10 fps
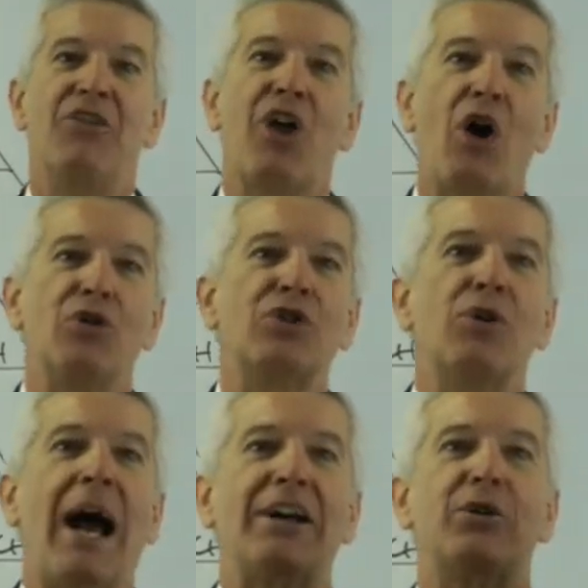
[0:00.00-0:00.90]
those
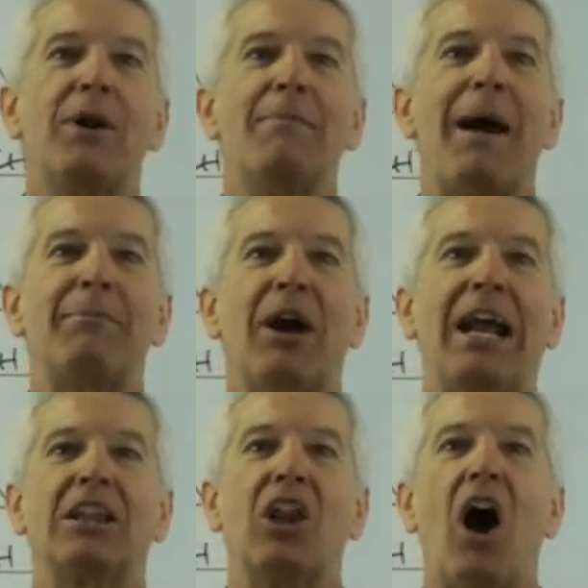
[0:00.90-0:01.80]
who had to remember
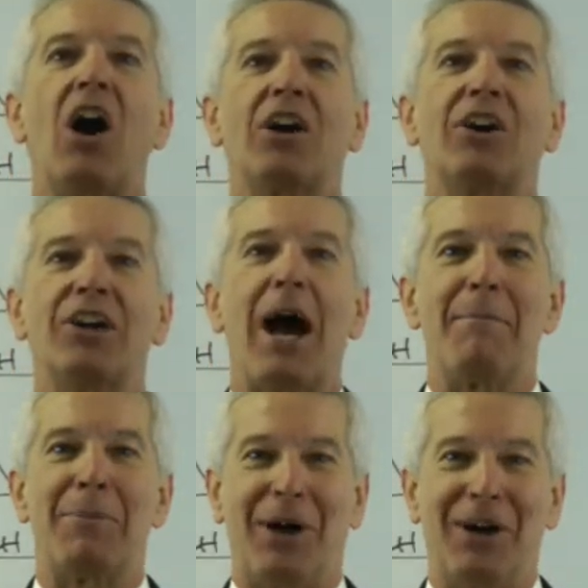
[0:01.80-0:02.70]
a longer
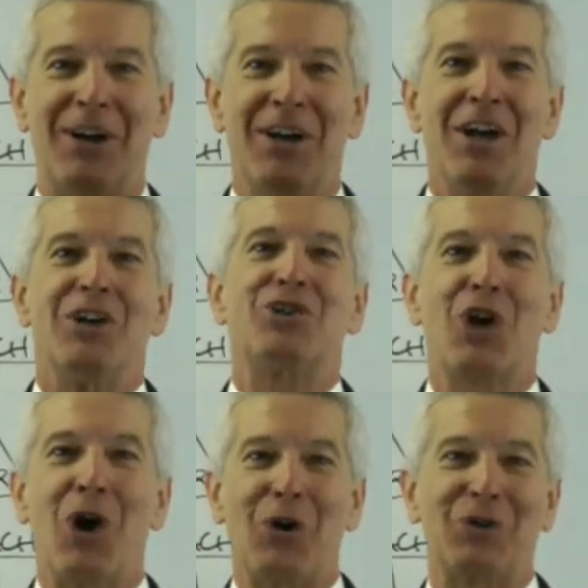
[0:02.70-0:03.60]
number
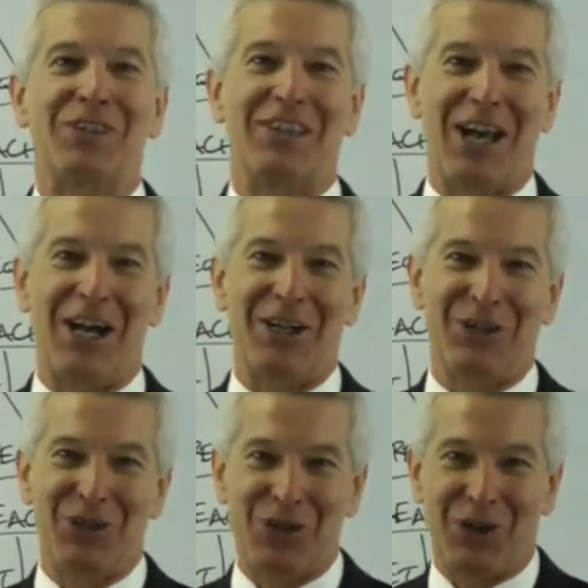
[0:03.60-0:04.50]
chose the
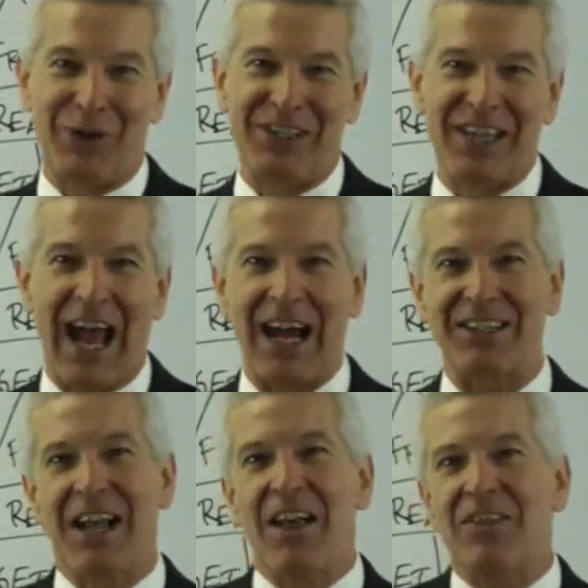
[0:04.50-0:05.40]
sugary
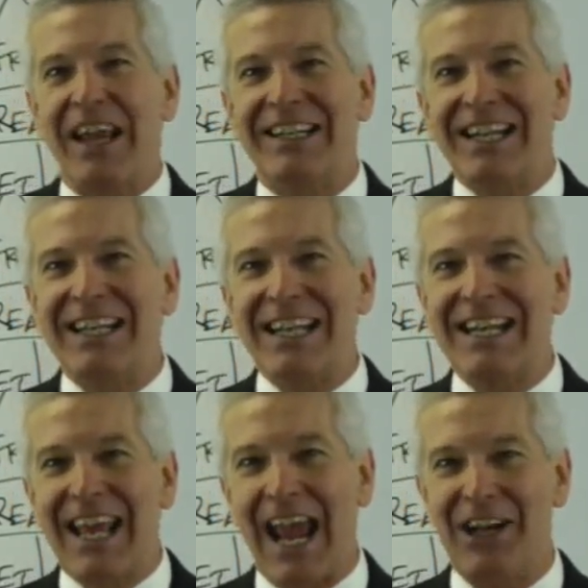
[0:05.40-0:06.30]
snacks. They didn't
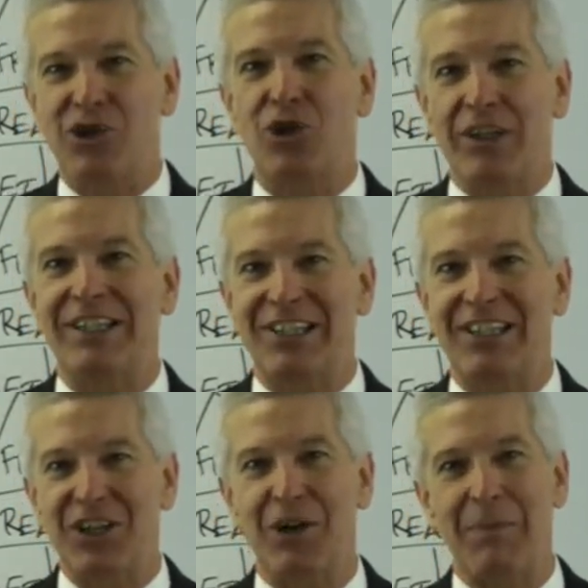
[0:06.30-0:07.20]
engage good
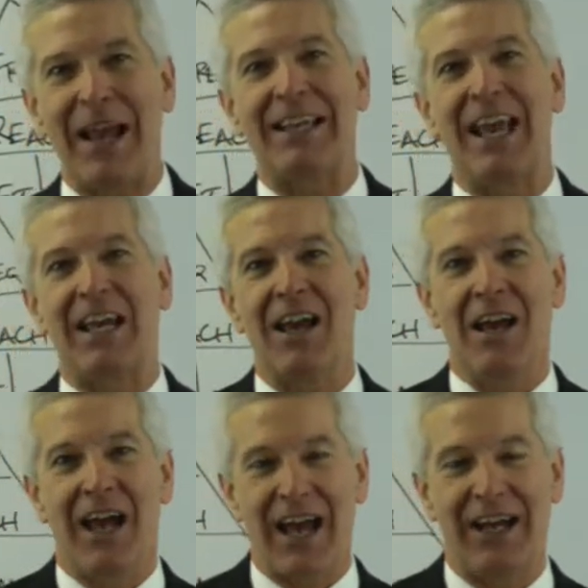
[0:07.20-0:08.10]
decision making
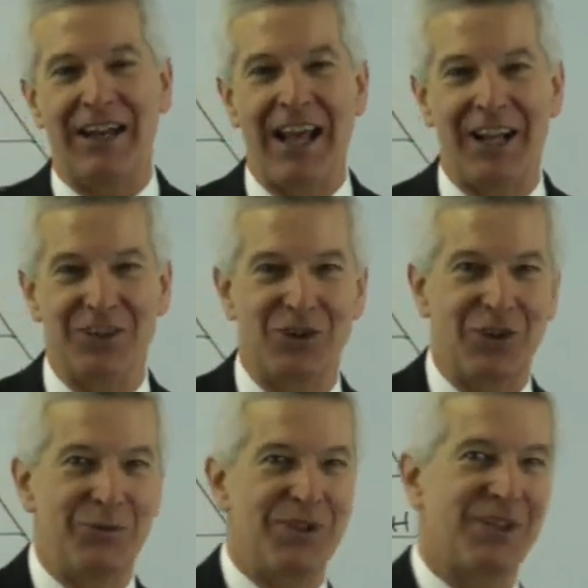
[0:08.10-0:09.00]
and hence
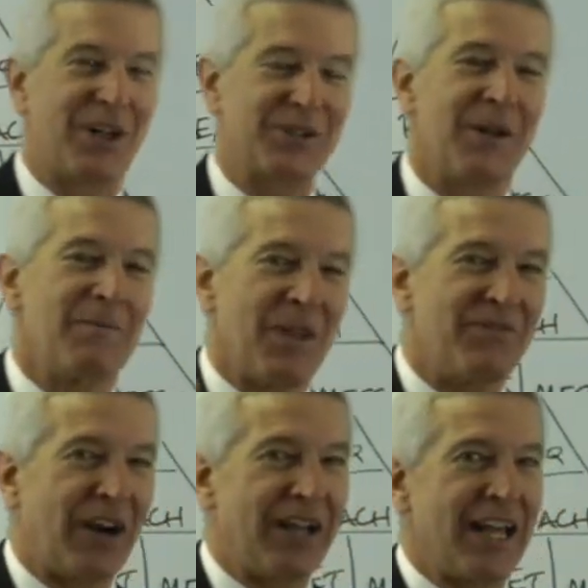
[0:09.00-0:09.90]
good results.
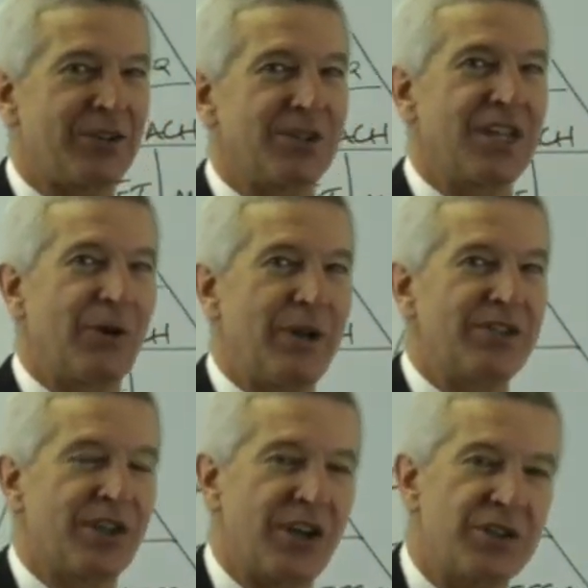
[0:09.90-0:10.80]
Very interesting
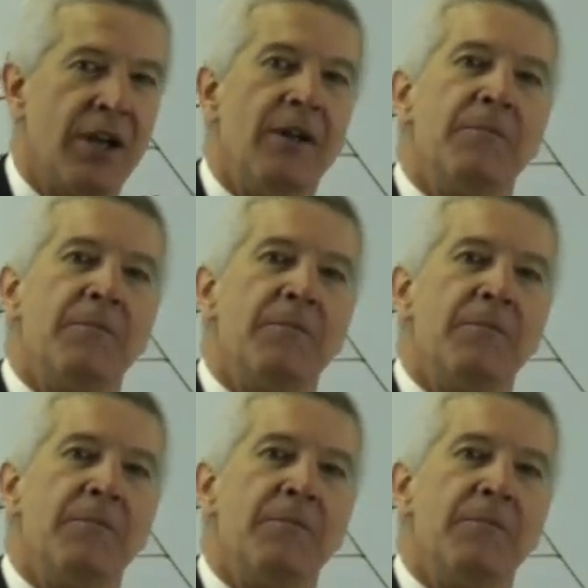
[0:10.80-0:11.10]
research.